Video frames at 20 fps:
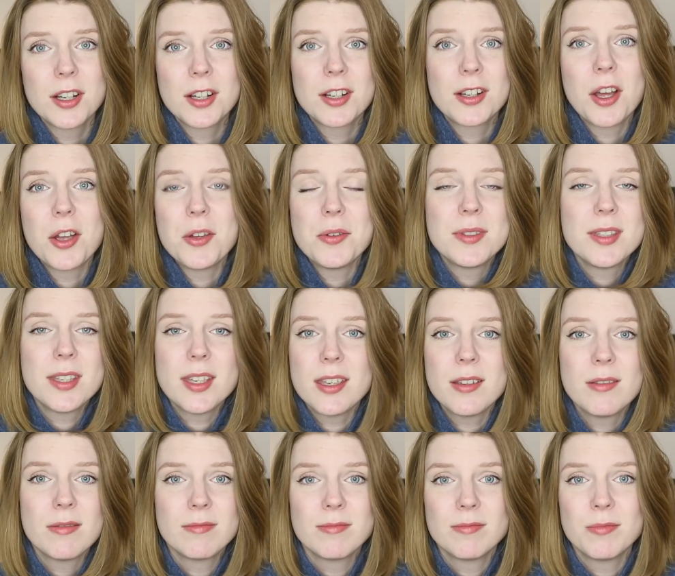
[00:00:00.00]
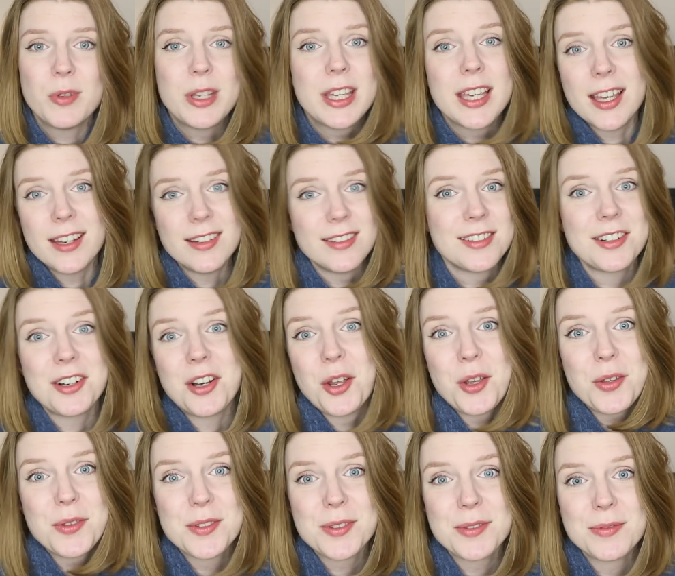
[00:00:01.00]
cosy weekend
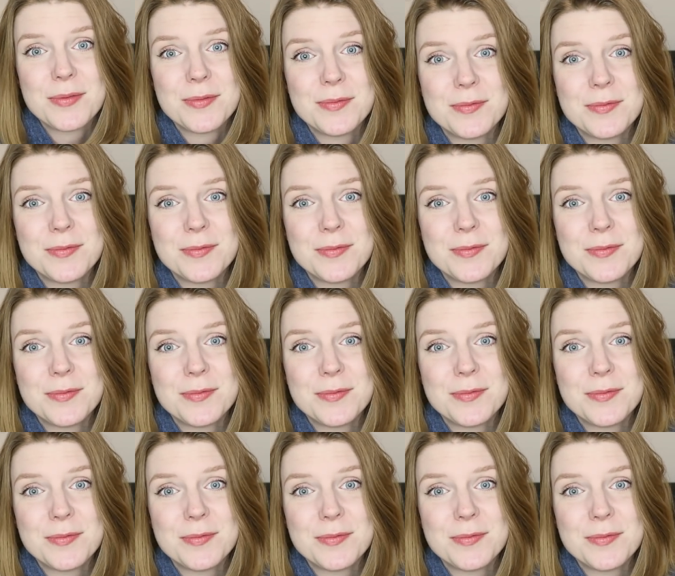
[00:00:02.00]
clothes.